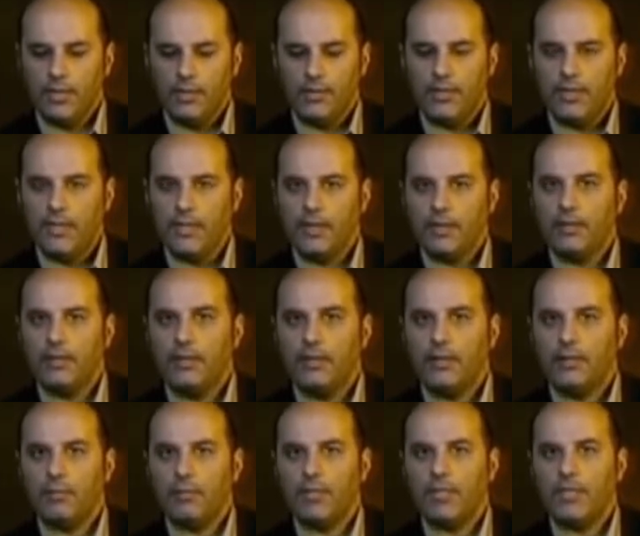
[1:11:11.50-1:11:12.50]
sitting
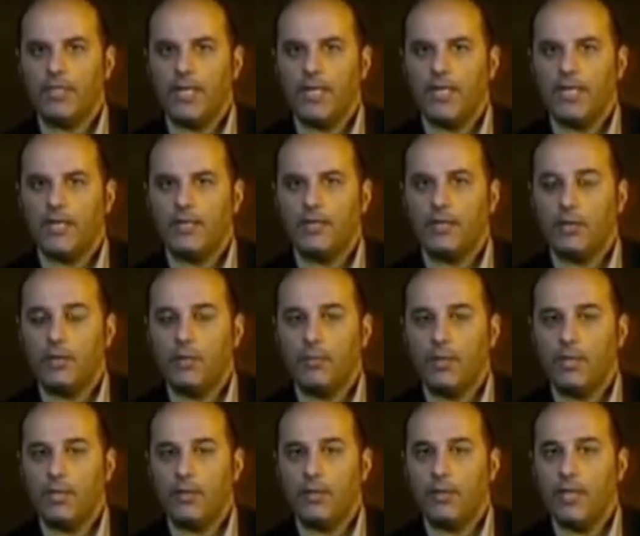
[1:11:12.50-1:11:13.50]
beside his
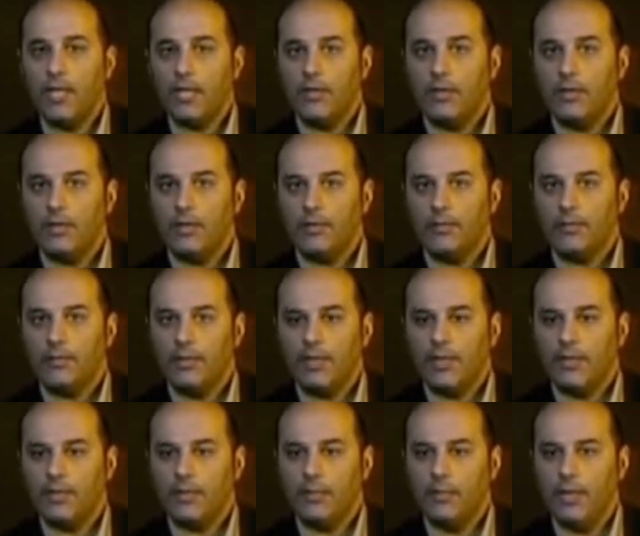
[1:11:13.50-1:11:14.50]
human nature,
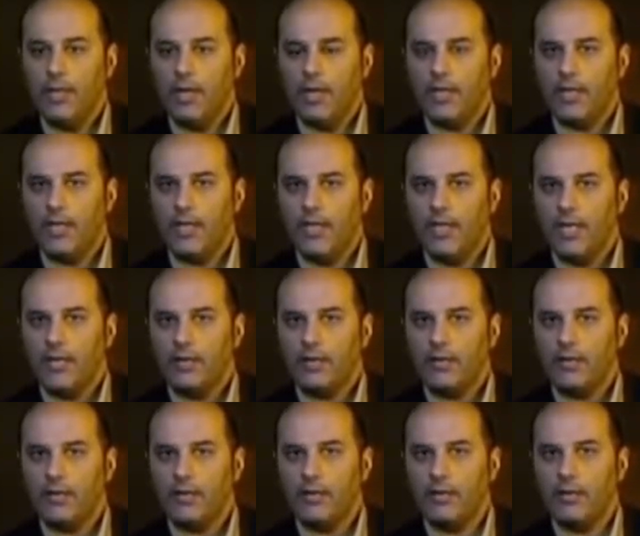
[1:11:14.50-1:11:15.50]
his symbiotic
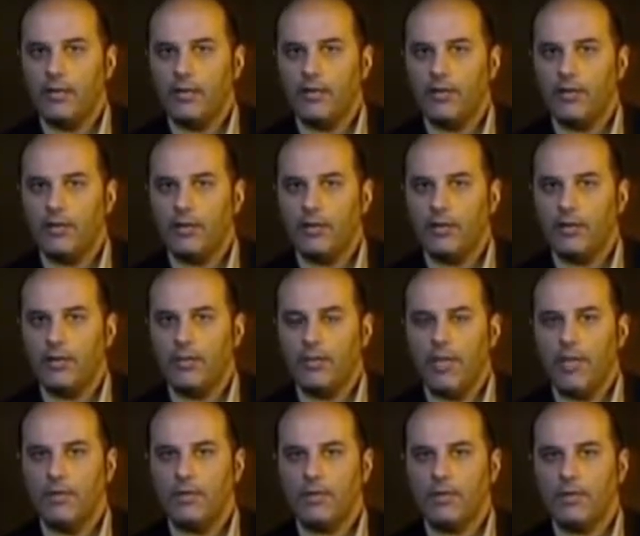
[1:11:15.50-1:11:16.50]
connection to the earth and to the
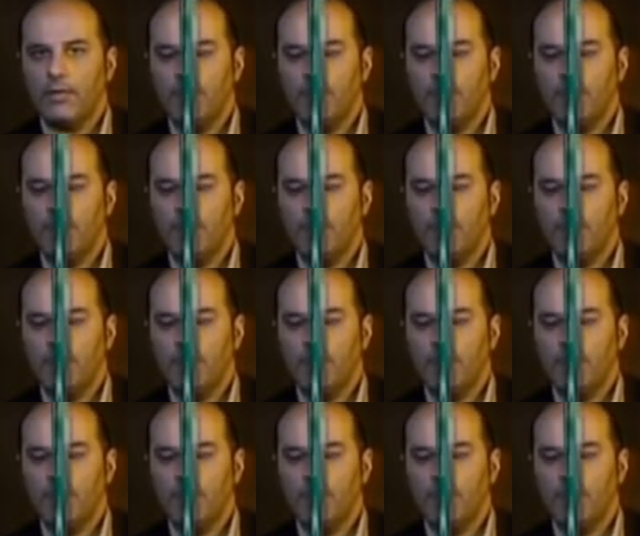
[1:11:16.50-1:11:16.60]
matrix